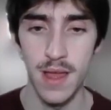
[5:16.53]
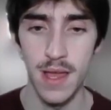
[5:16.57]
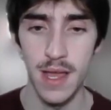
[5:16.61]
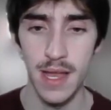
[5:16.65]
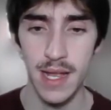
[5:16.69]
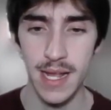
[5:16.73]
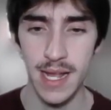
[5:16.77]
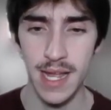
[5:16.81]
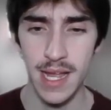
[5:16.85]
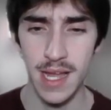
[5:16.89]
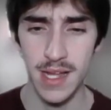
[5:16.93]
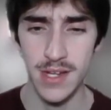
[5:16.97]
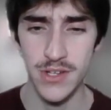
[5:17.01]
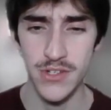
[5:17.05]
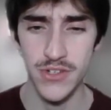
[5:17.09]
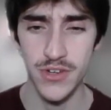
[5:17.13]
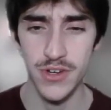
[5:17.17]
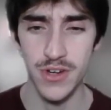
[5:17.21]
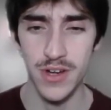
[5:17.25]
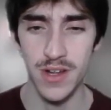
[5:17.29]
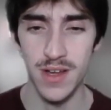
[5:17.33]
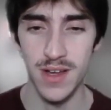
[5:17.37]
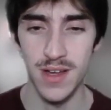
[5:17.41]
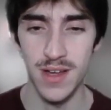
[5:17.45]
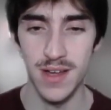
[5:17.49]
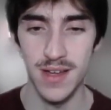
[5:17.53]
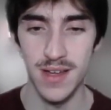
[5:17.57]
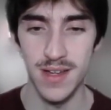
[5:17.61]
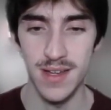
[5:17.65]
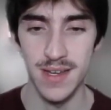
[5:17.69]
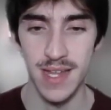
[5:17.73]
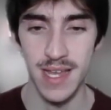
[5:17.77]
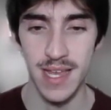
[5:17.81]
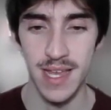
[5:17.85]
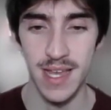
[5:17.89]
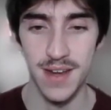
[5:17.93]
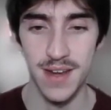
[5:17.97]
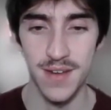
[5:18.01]
Gastrodon.
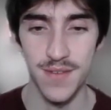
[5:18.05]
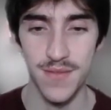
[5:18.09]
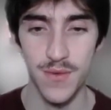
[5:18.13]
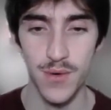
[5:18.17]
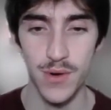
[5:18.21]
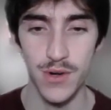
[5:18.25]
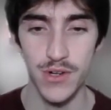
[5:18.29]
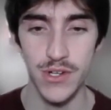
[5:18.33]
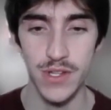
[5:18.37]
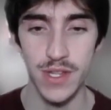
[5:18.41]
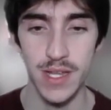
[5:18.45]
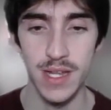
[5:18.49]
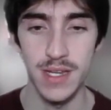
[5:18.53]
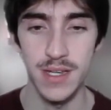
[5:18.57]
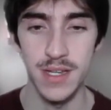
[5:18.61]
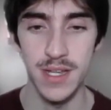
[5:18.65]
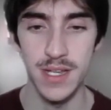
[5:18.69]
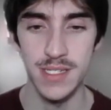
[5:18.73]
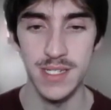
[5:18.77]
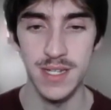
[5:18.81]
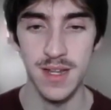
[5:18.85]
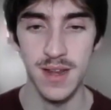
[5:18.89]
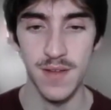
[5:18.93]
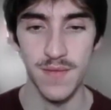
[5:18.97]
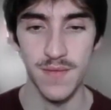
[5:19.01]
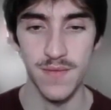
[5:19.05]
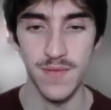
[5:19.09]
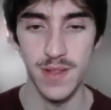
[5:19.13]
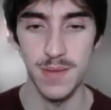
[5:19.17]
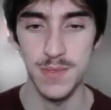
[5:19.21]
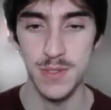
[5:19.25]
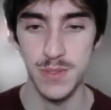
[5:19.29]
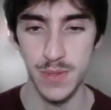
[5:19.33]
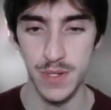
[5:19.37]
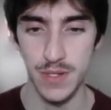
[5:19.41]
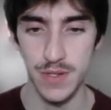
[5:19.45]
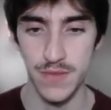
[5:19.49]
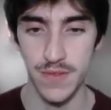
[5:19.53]
And unfortunately, it doesn't. It flip
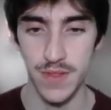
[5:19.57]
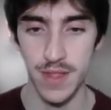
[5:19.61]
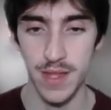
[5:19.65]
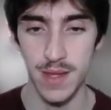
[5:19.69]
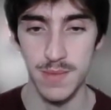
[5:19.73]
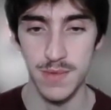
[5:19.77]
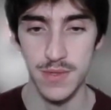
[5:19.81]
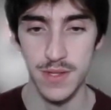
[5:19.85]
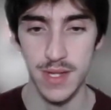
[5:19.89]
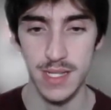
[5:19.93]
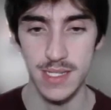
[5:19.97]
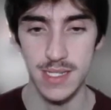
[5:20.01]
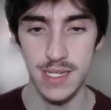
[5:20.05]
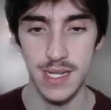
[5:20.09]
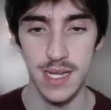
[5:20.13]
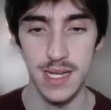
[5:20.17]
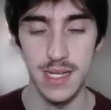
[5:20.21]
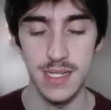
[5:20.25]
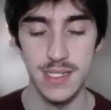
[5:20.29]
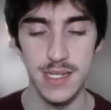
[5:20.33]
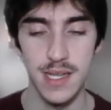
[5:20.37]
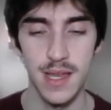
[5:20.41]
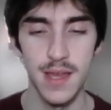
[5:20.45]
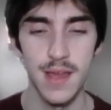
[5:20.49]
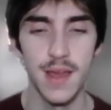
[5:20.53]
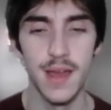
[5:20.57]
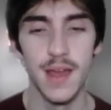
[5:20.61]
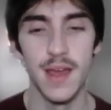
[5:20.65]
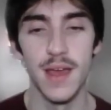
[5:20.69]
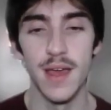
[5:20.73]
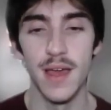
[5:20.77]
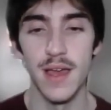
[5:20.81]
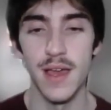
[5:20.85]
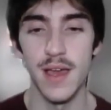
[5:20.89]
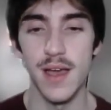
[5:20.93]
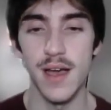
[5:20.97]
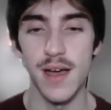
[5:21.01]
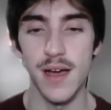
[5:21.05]
switch for them, so that's nice.
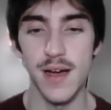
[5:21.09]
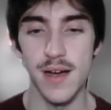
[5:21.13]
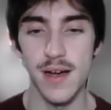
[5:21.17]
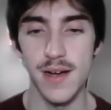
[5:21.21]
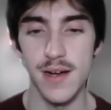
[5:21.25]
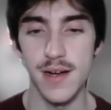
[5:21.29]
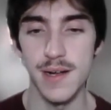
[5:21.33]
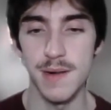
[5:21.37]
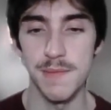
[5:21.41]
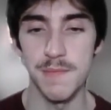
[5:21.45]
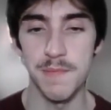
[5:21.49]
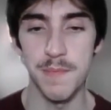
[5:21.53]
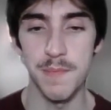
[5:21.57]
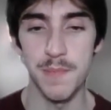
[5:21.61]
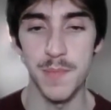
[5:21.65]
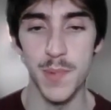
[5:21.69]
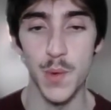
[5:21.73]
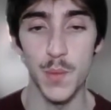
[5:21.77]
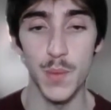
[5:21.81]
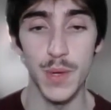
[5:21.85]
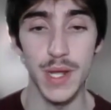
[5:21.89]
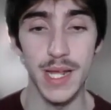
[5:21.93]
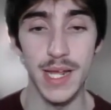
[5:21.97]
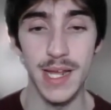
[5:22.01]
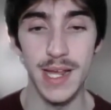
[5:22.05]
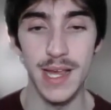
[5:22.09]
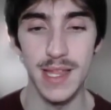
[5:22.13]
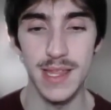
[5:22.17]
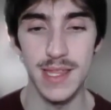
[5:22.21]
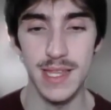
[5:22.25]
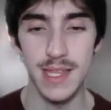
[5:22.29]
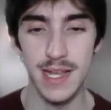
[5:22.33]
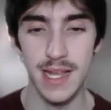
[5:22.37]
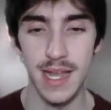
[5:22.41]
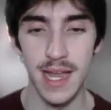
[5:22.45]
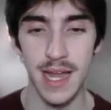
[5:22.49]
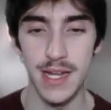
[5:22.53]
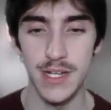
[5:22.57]
But we get the
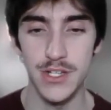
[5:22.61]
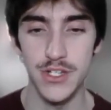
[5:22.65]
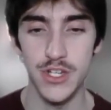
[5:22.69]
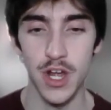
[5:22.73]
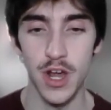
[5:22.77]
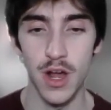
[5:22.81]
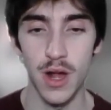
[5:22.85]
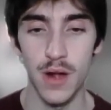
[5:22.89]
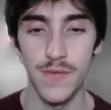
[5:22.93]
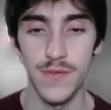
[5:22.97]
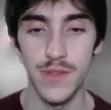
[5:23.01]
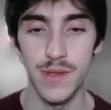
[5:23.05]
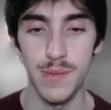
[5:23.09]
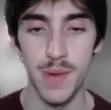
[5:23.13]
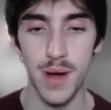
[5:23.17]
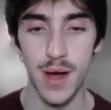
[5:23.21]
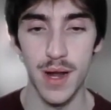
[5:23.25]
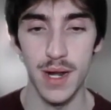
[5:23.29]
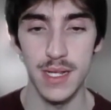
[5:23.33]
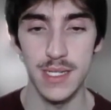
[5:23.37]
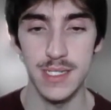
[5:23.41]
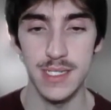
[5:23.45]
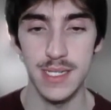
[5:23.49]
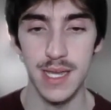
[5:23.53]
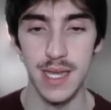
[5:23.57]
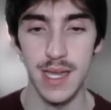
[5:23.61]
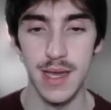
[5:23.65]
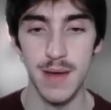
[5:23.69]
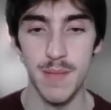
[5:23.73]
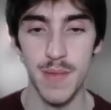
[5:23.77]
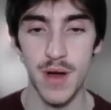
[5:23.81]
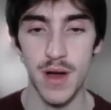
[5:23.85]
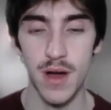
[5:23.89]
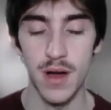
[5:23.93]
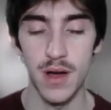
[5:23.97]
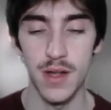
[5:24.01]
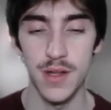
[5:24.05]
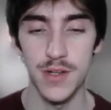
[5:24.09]
catch of the Body Slam
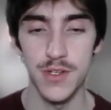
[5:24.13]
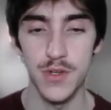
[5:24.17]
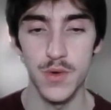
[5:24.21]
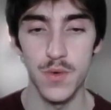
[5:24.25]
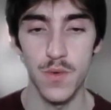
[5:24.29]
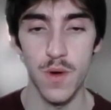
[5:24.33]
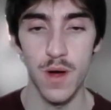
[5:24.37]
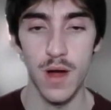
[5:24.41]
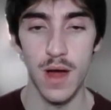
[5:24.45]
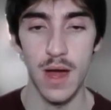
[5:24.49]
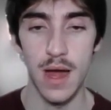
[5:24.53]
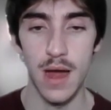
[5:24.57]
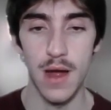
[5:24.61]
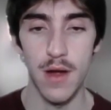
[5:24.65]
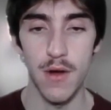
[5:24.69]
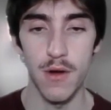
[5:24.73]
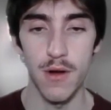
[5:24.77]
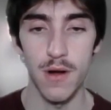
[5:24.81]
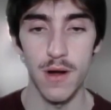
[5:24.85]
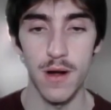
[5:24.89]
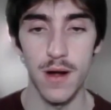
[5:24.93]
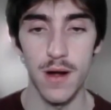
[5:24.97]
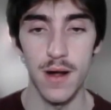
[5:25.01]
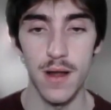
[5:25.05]
onto our